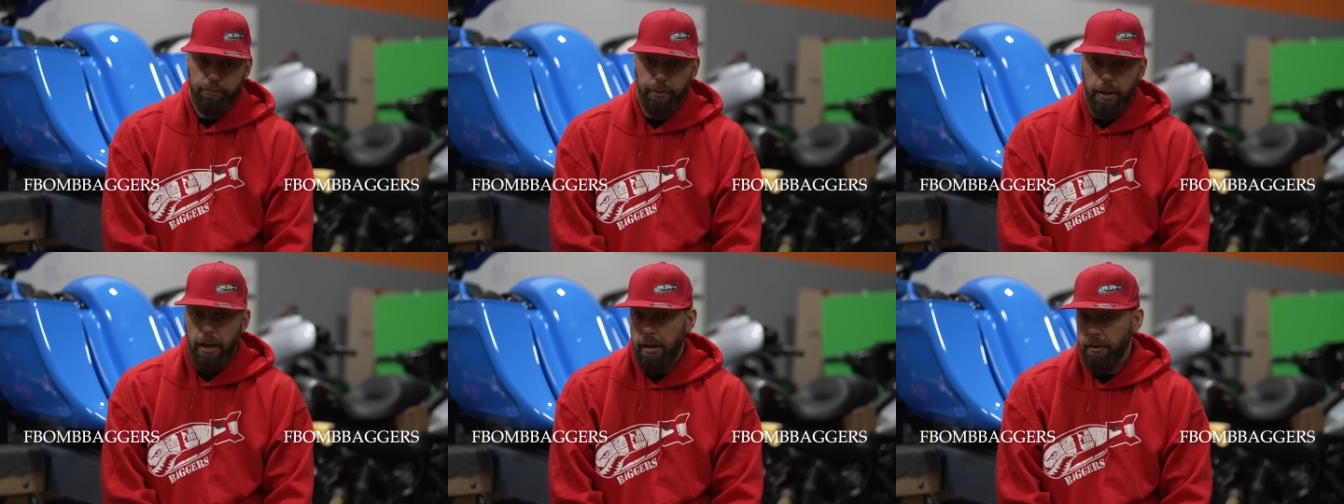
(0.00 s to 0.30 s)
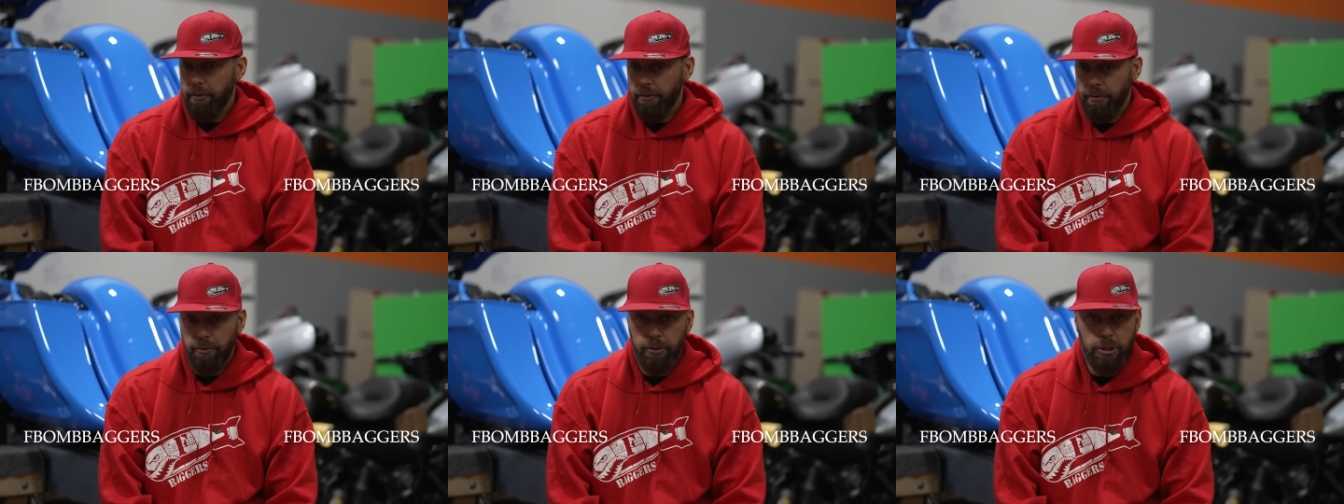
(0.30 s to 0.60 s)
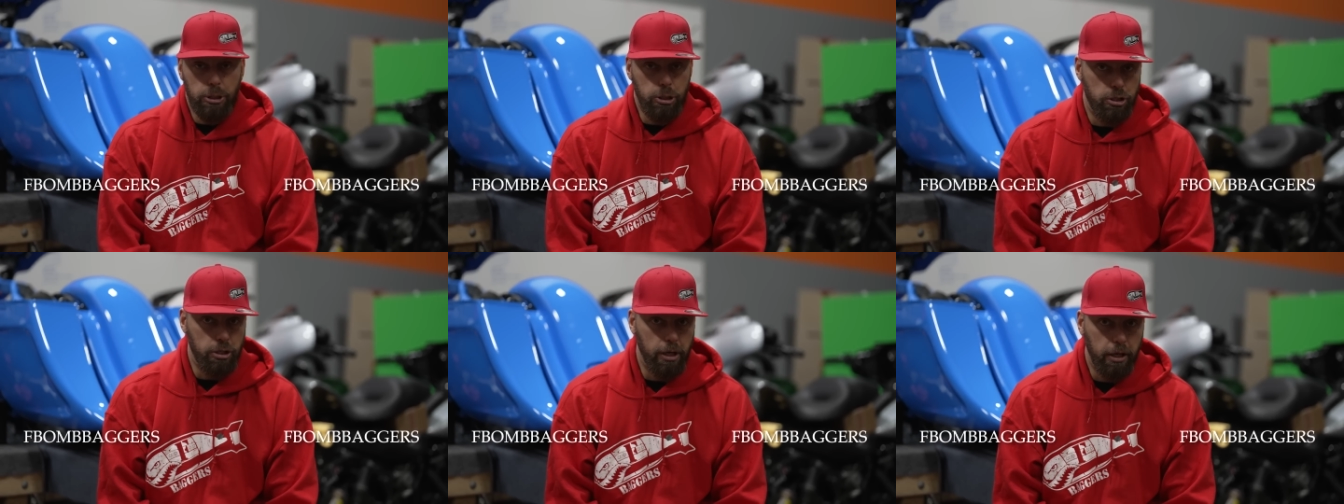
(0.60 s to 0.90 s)
I don't know,
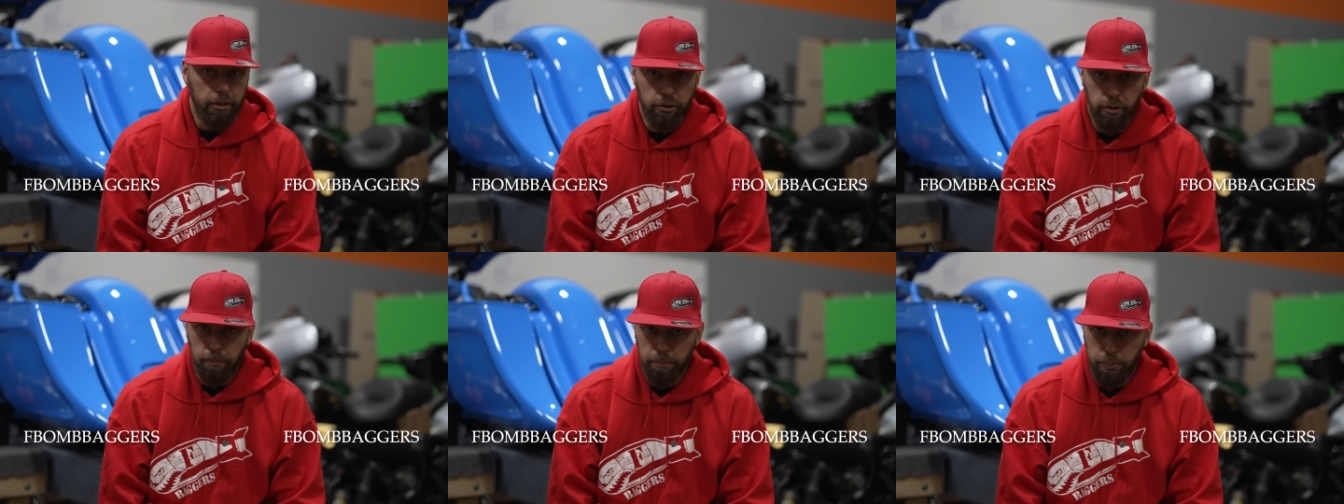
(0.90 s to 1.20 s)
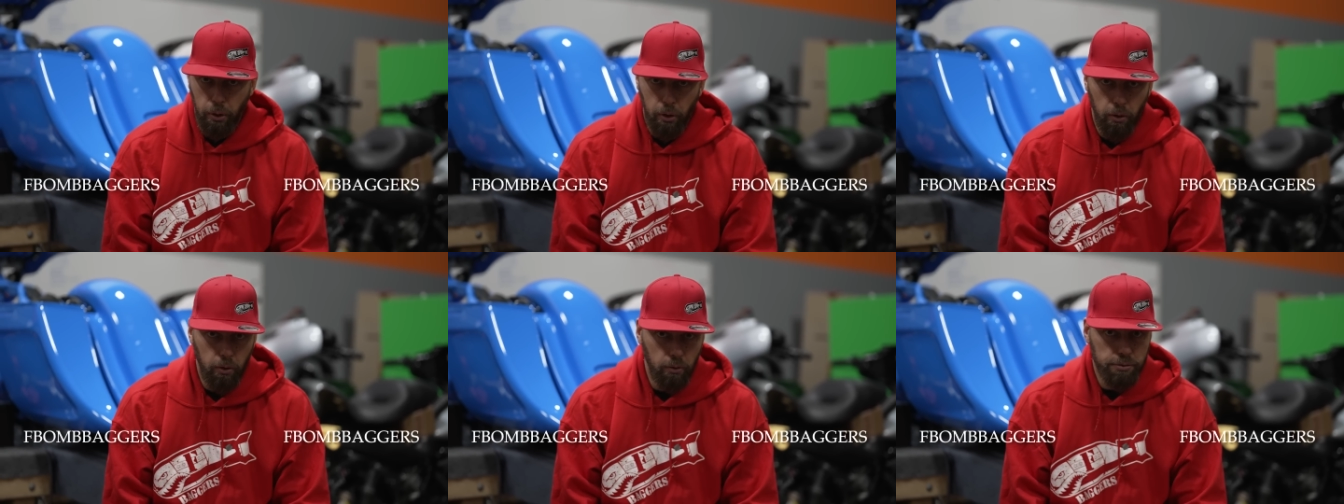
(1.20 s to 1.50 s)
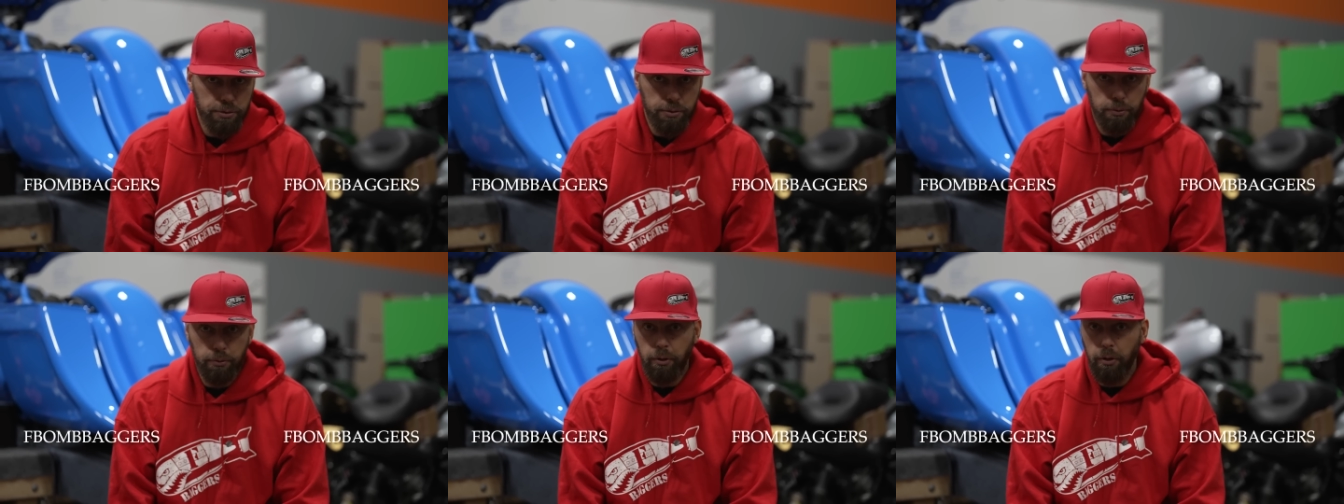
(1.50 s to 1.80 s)
inject your
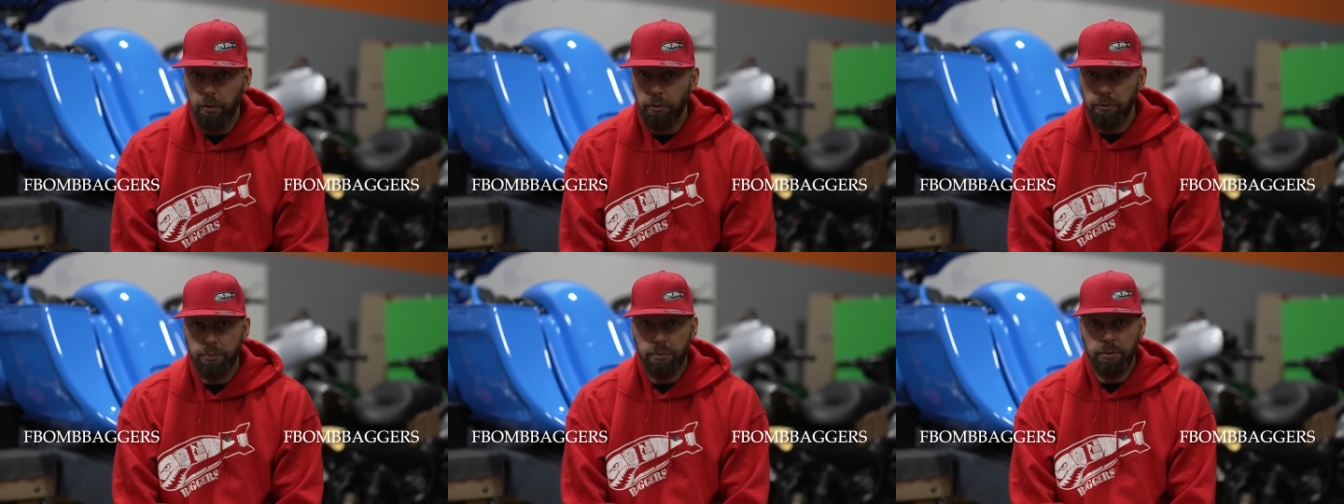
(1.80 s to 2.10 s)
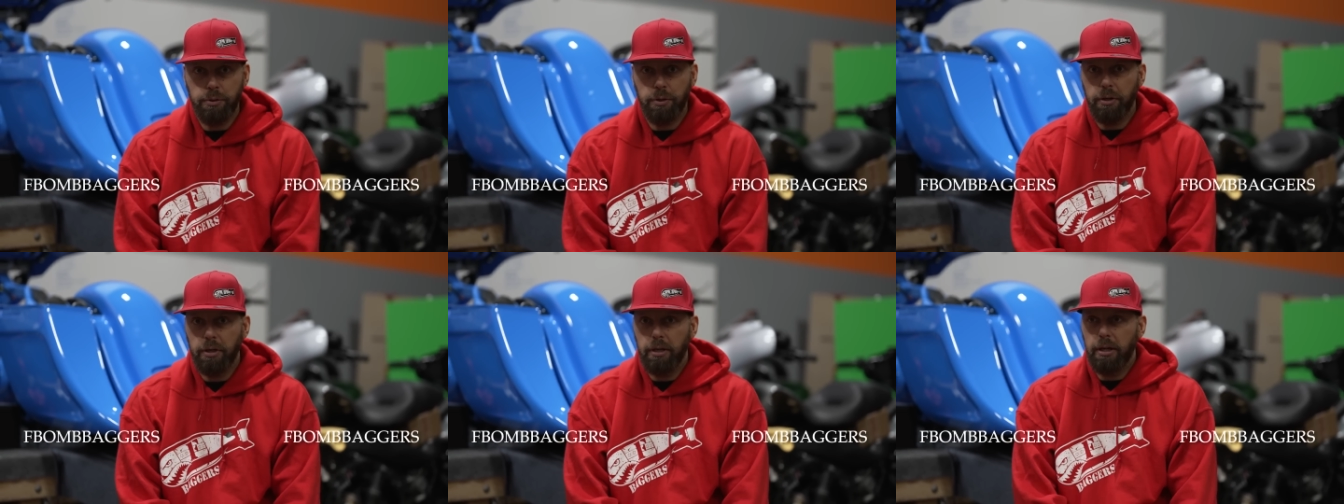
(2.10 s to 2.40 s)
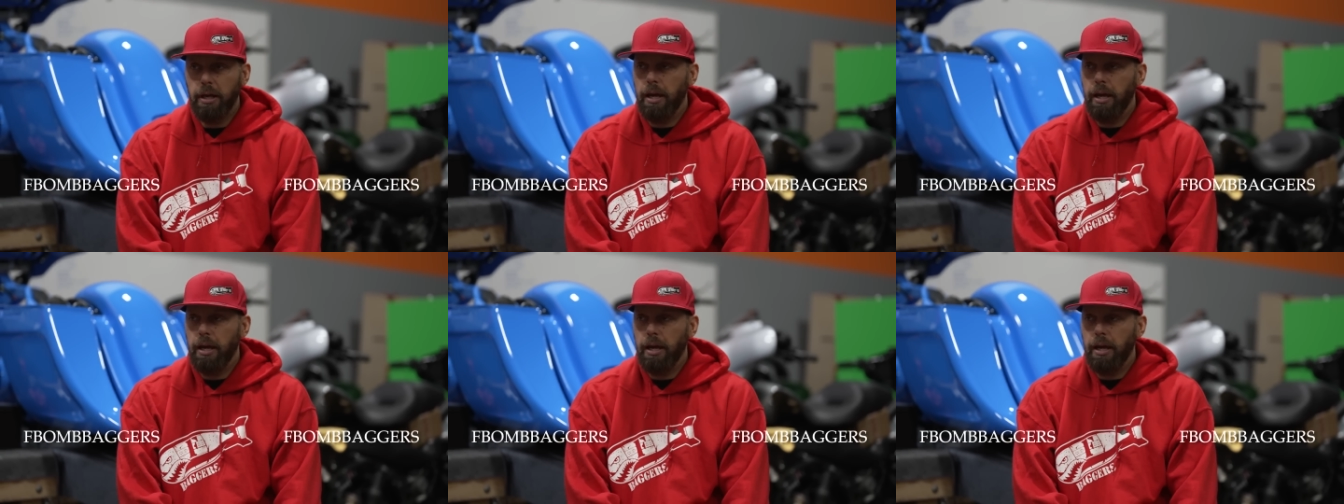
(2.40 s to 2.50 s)
pulse, who knows what they're gonna